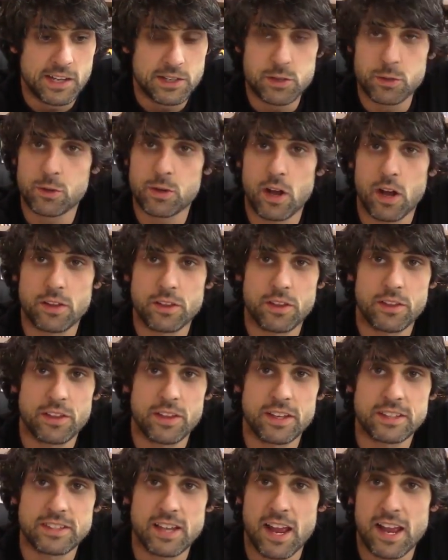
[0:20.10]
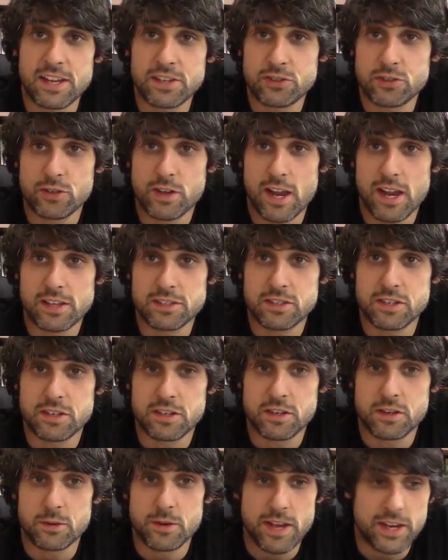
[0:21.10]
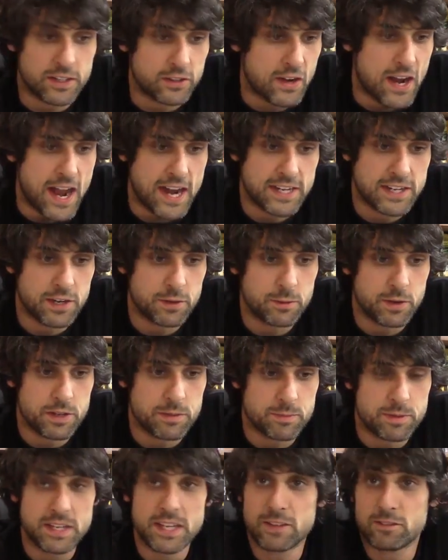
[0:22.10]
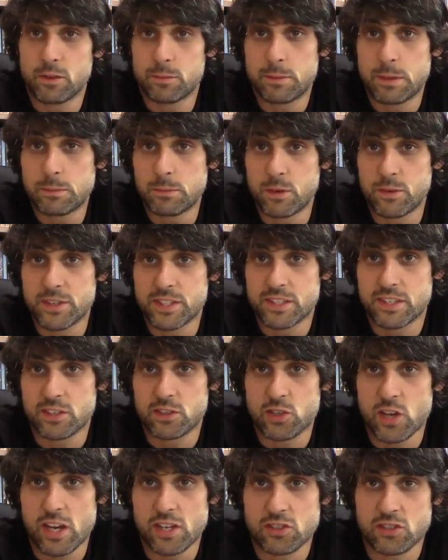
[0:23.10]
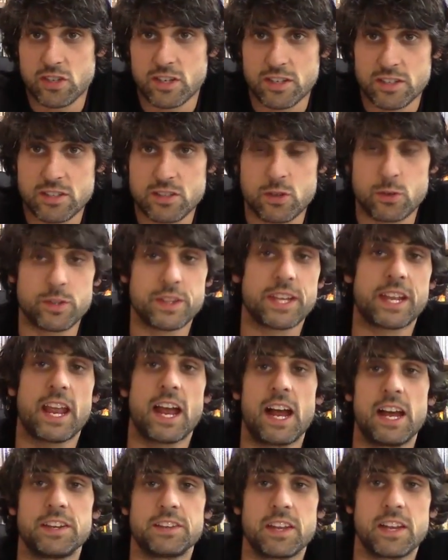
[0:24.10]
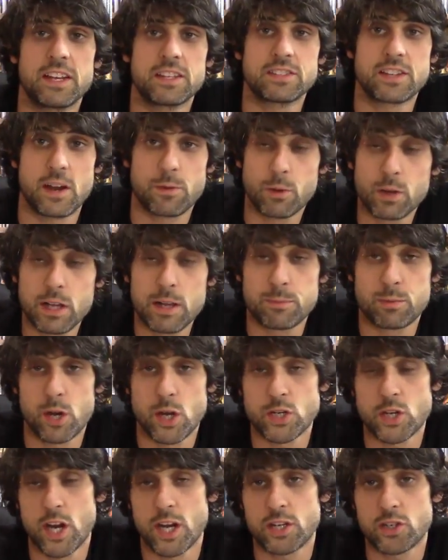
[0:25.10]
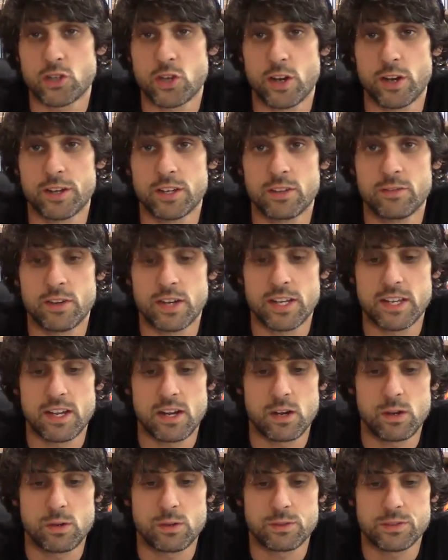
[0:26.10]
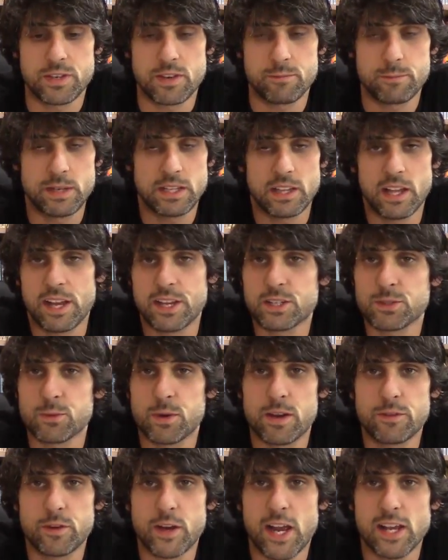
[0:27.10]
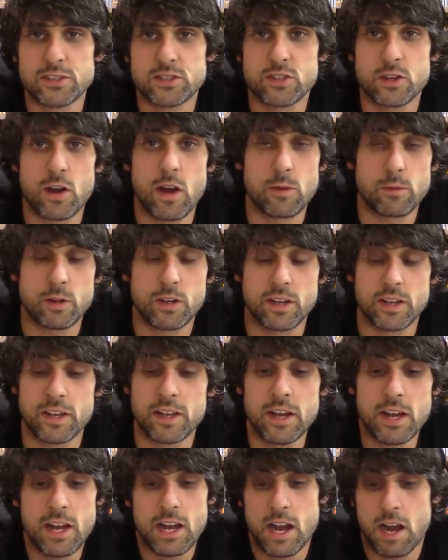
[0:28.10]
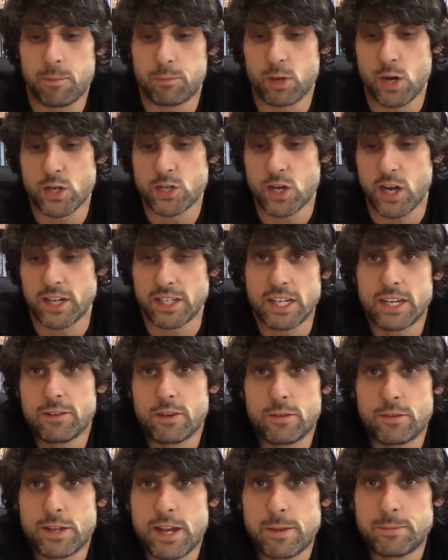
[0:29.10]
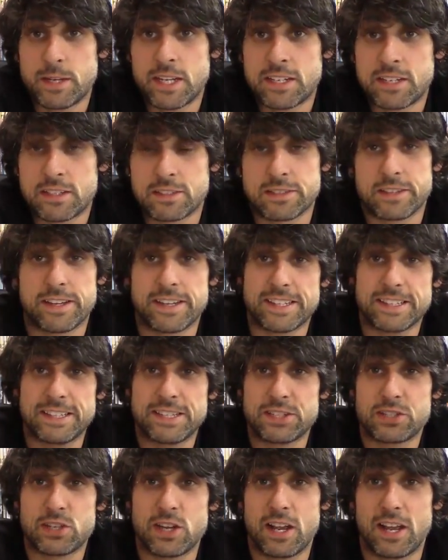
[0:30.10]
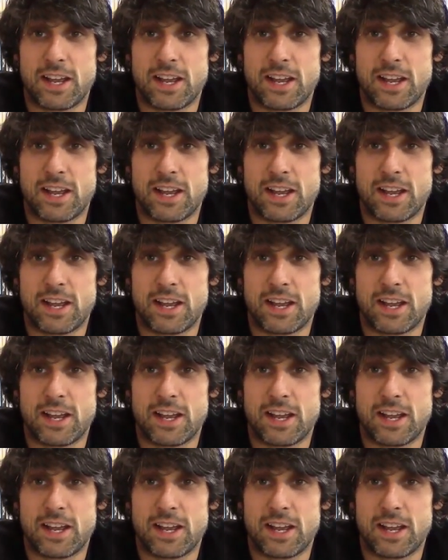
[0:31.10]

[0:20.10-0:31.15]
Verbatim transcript: doing all the things I ask you guys to do, interacting with me, giving me movie suggestions, doing the contest. I really appreciate it. Sharing the videos, giving me likes, whatever you guys do, I really appreciate it. Even if you gave me a dislike, at least you,